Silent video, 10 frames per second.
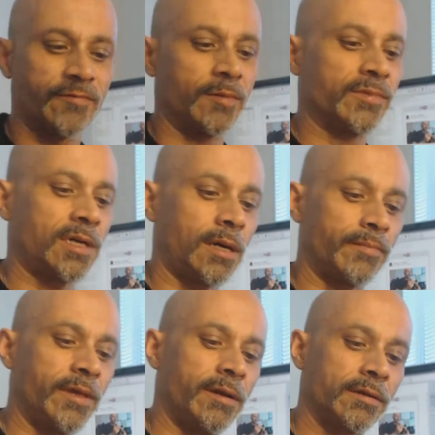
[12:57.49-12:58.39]
from
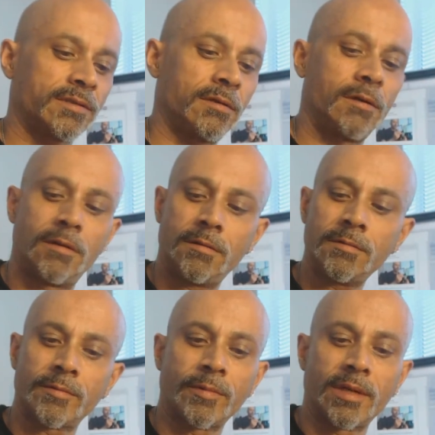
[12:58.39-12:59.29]
top there. So
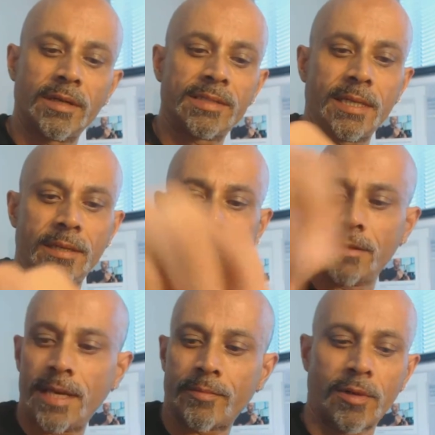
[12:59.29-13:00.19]
we're going to take care
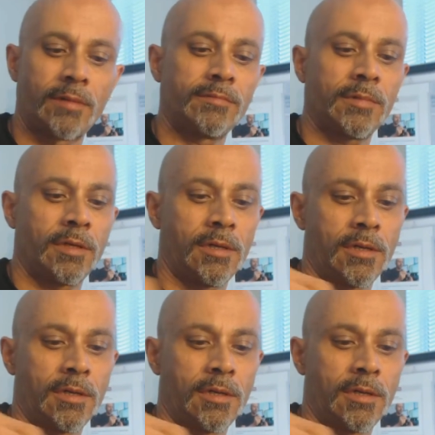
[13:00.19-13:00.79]
of that problem.